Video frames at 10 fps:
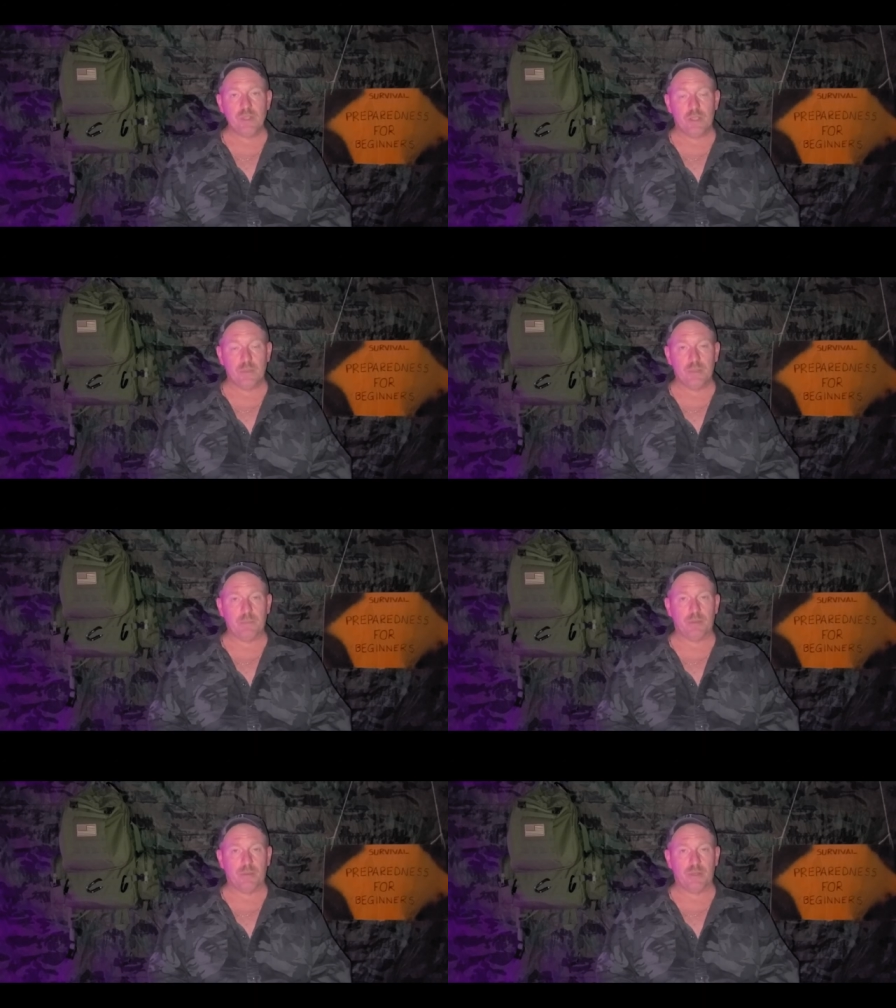The
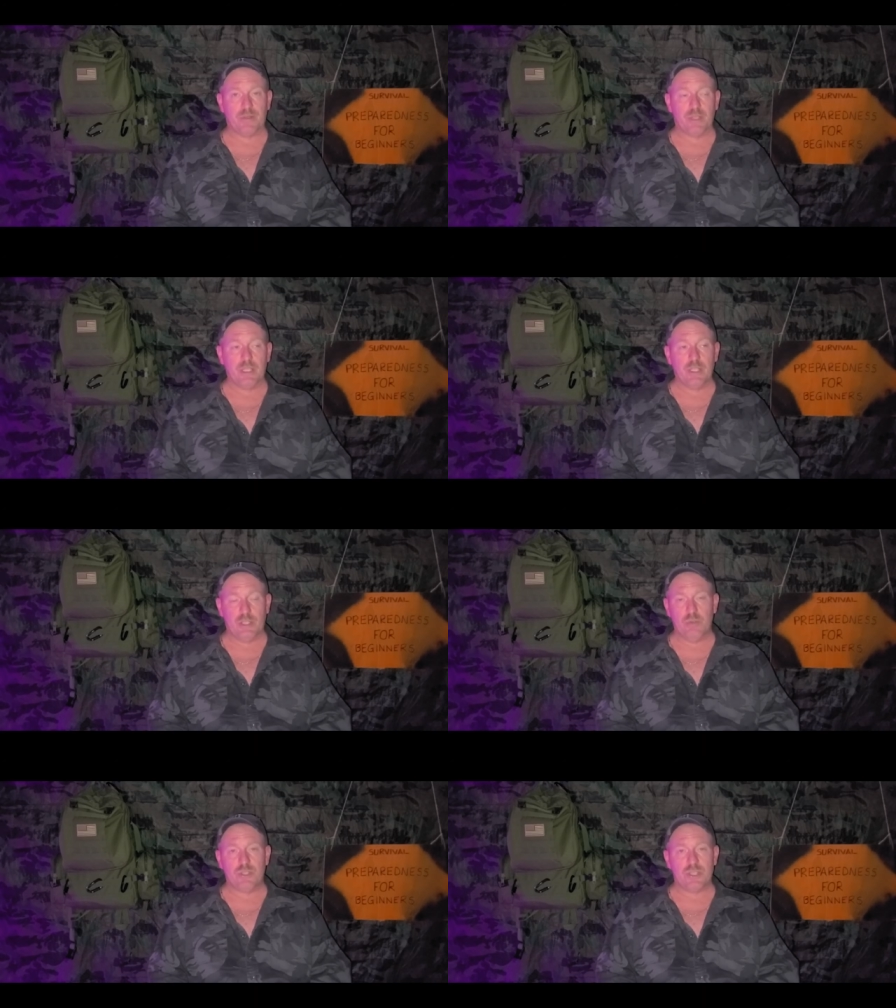people with
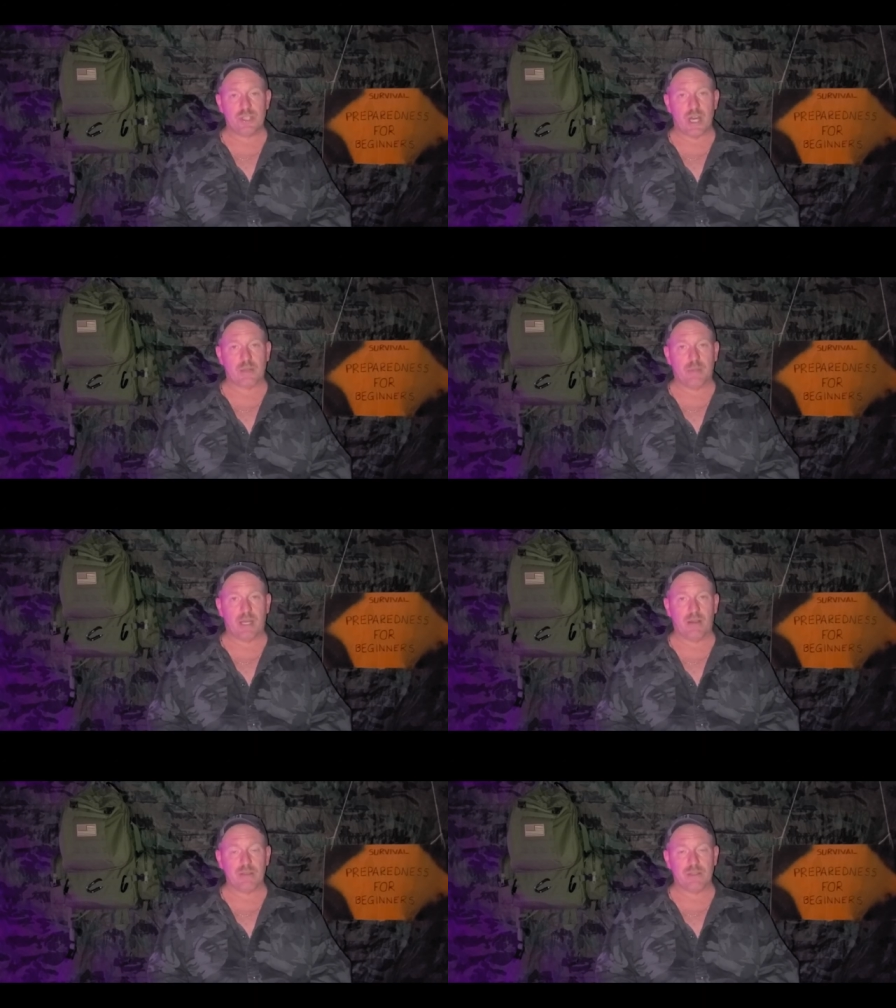huge
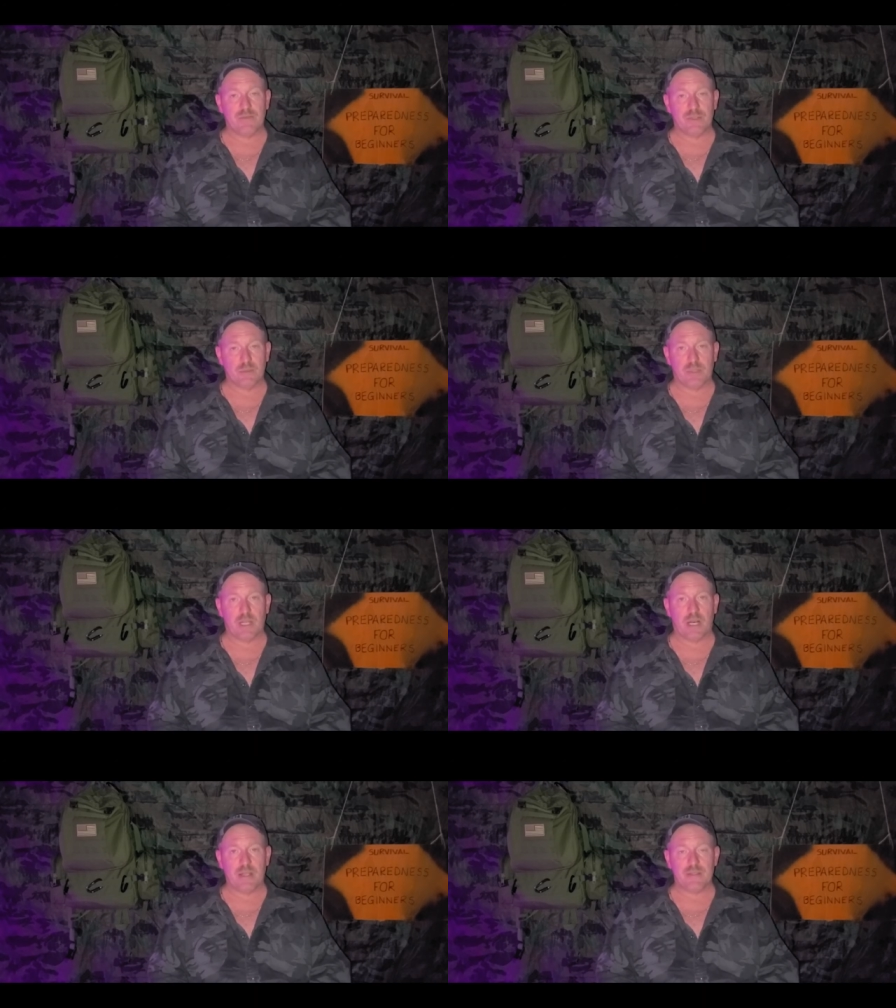stockpiles of
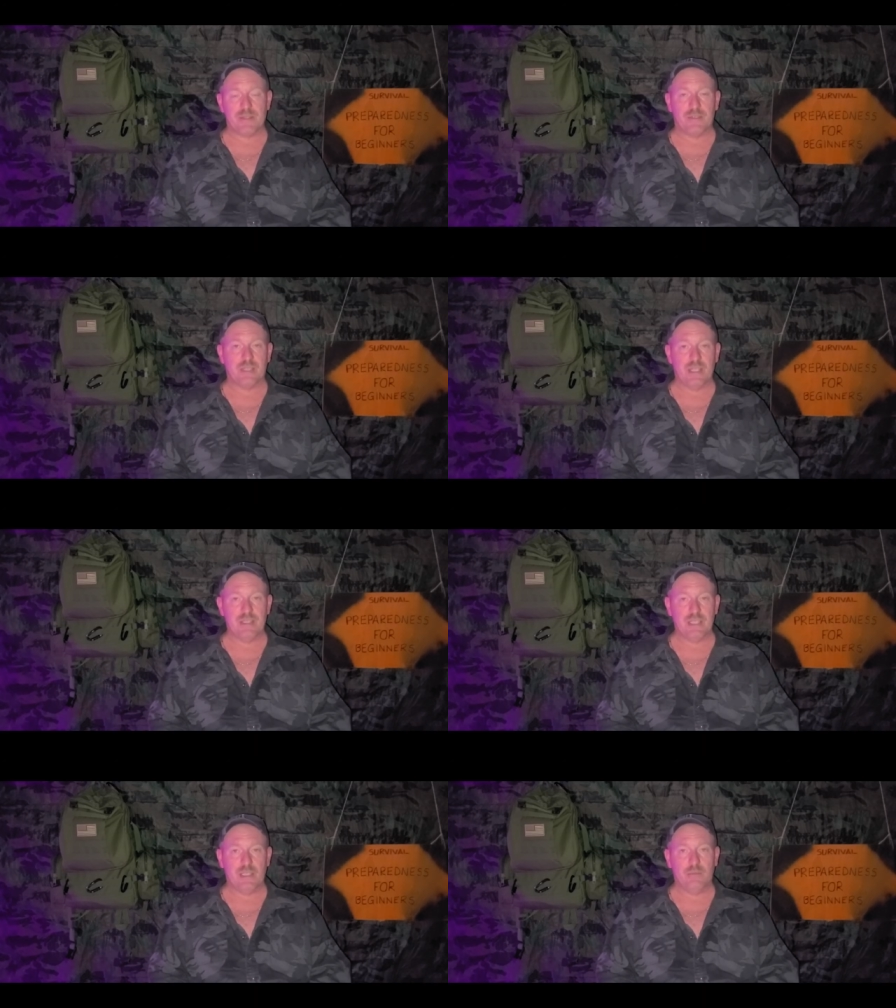supplies that they
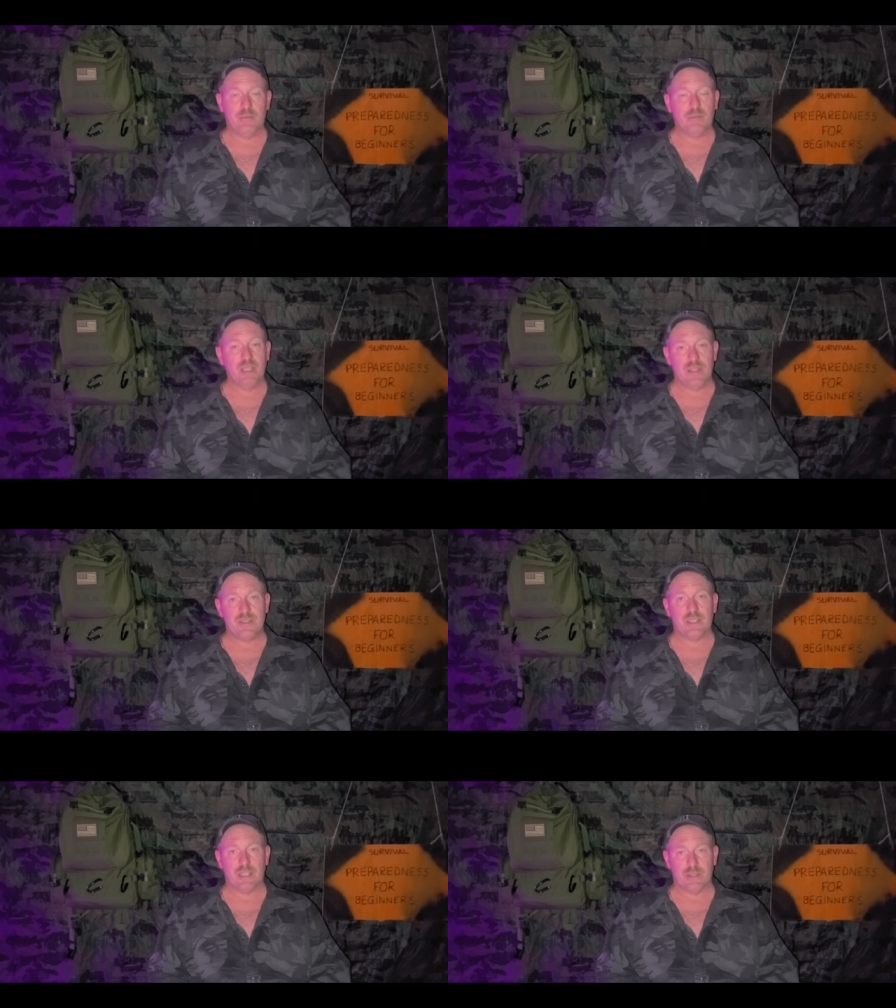deem it's
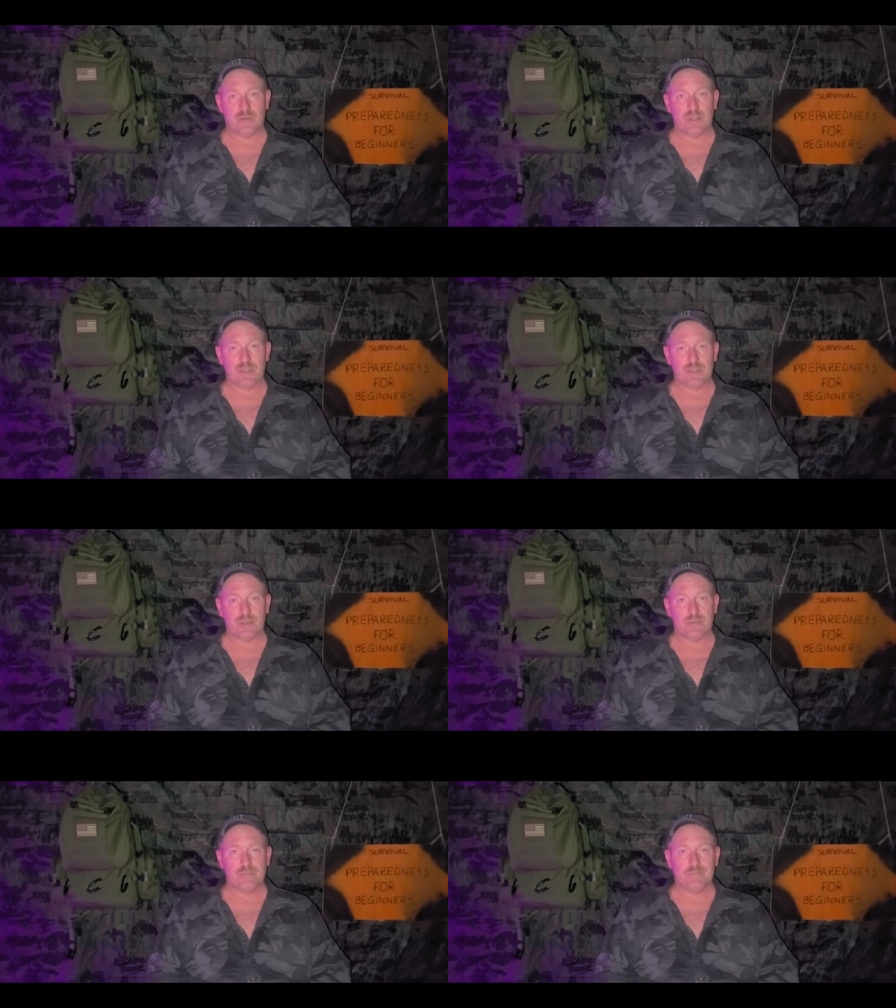an interest.
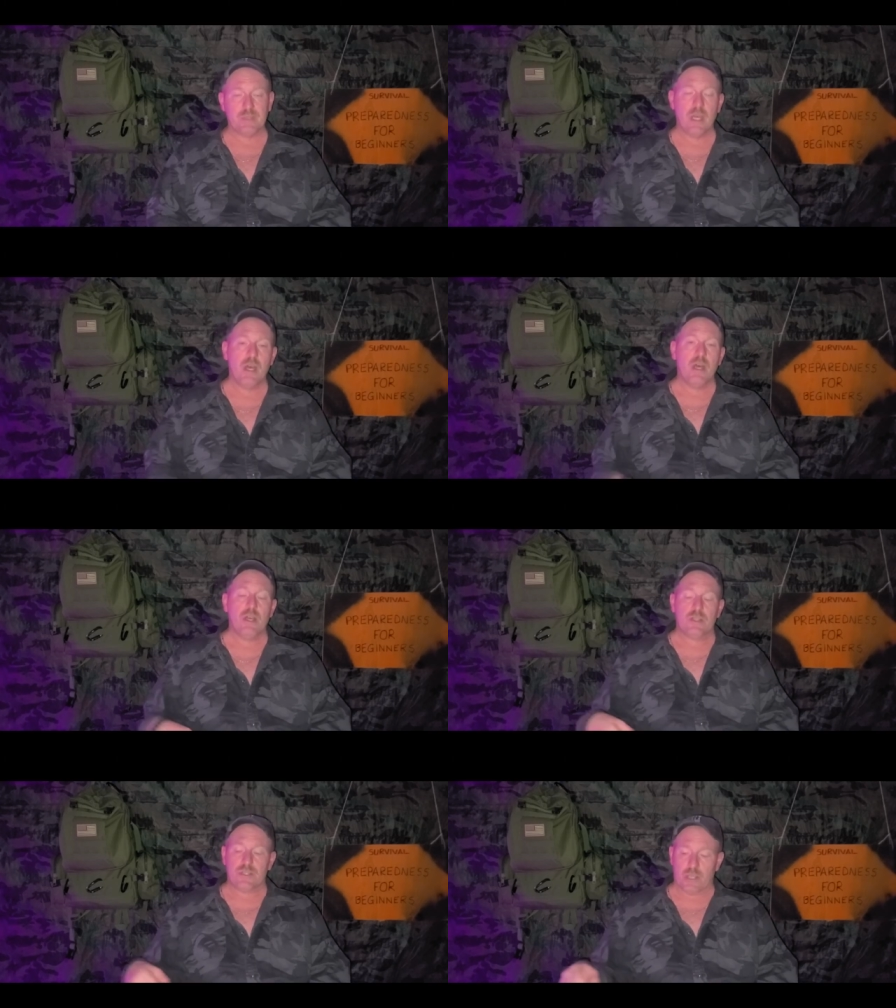
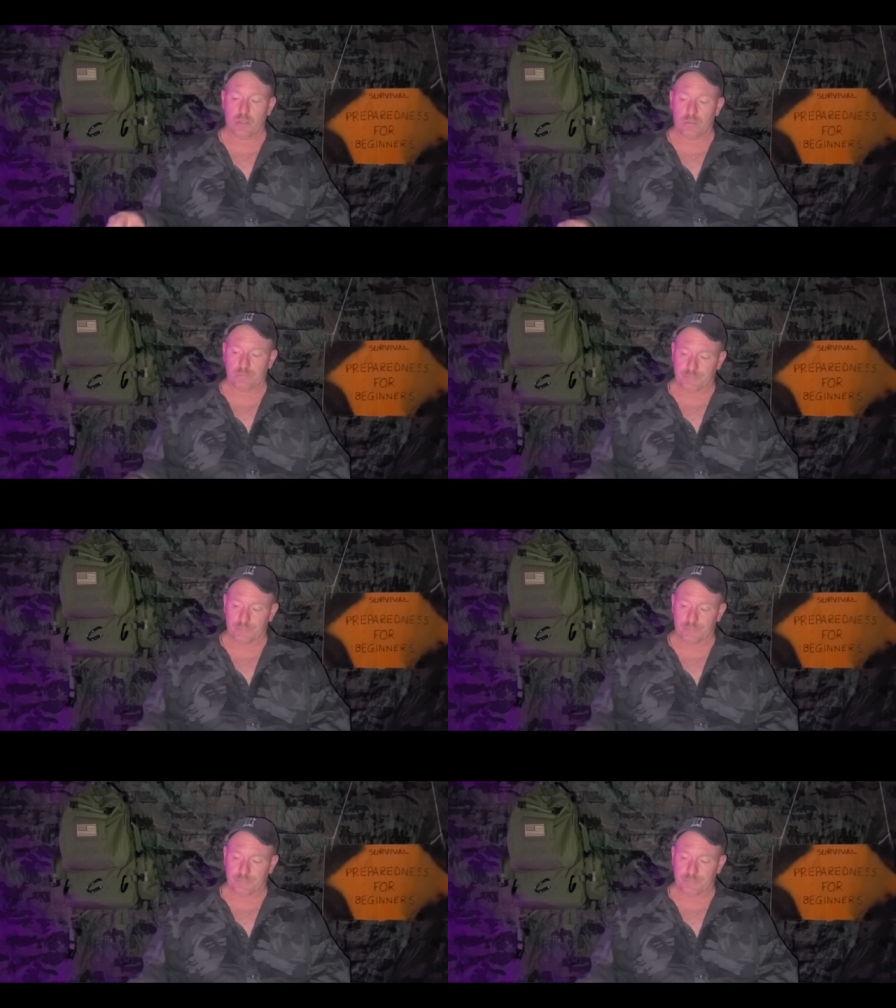So,